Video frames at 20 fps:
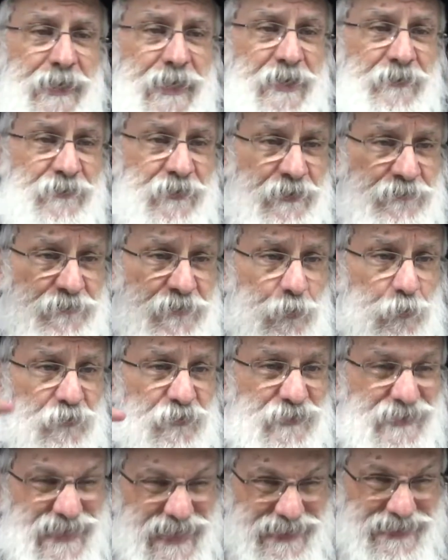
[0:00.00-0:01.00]
Even if there
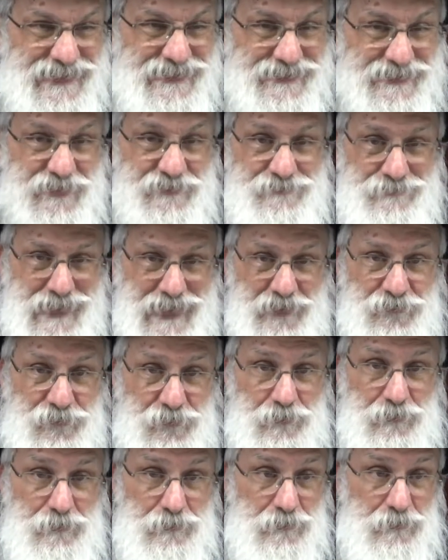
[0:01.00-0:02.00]
was negative
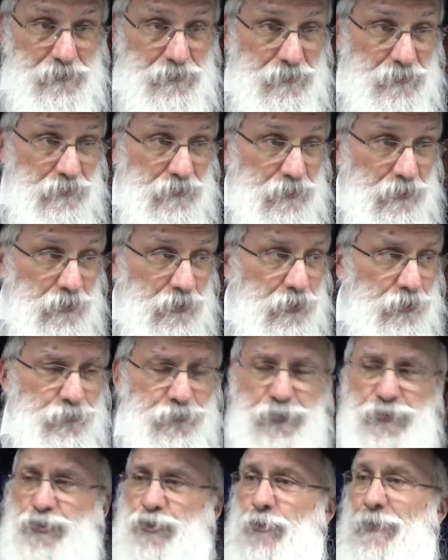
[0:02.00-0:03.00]
mazel,
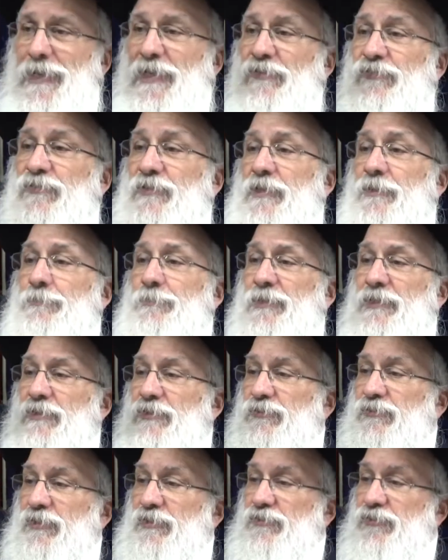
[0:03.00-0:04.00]
the Jew has the
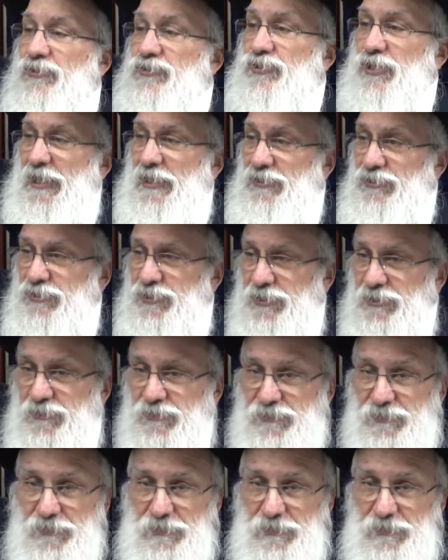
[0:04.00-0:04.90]
ability to change it.